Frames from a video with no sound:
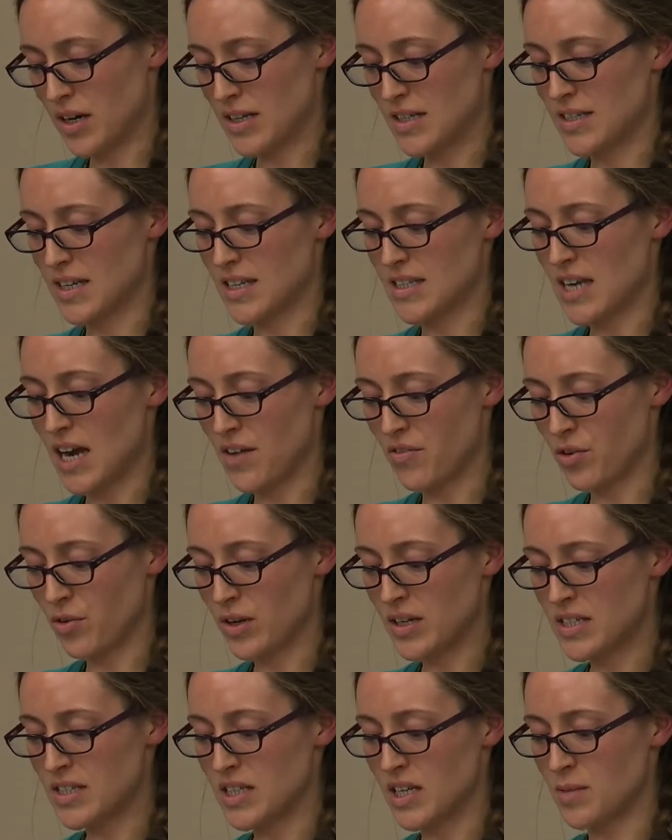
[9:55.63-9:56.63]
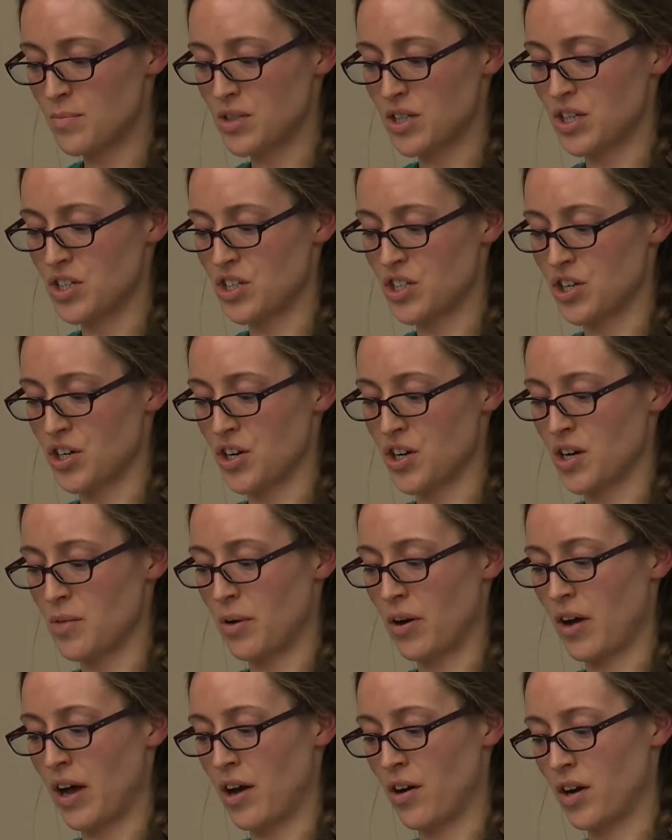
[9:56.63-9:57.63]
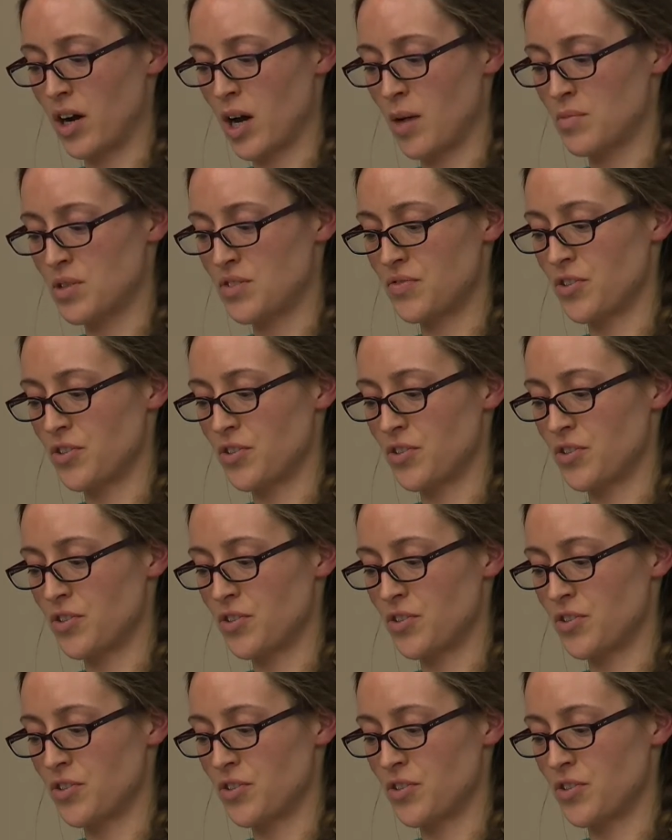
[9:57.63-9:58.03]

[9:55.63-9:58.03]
says everyone seems concerned about outcomes